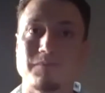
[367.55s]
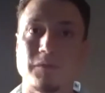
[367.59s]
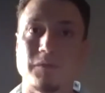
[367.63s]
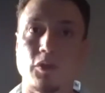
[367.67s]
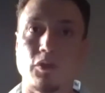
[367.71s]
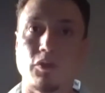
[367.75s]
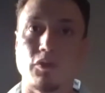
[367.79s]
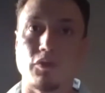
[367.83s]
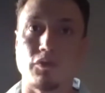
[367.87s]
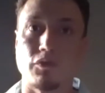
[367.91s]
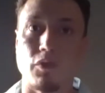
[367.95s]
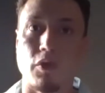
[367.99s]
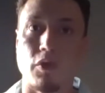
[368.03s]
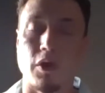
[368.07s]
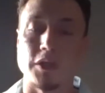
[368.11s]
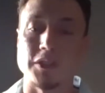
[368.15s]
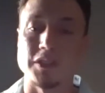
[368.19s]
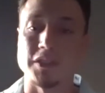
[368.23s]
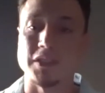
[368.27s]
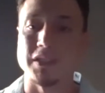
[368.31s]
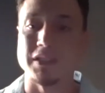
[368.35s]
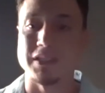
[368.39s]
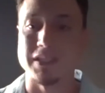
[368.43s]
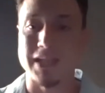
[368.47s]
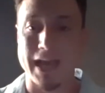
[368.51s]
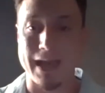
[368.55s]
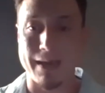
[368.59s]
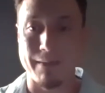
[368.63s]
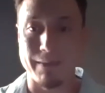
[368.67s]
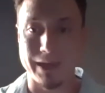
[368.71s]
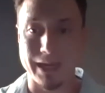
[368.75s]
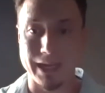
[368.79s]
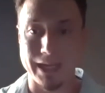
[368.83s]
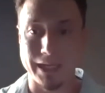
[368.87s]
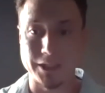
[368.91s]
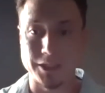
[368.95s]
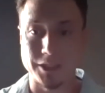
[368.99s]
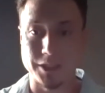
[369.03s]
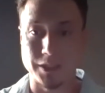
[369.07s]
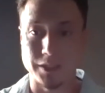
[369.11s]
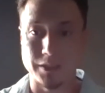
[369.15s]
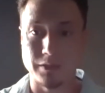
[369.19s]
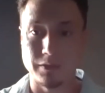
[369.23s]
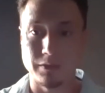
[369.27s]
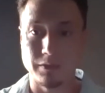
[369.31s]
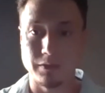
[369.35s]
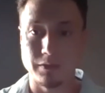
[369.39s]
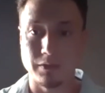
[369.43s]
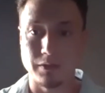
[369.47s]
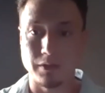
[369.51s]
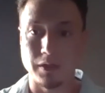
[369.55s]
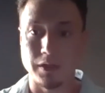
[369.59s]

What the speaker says: cross contamination.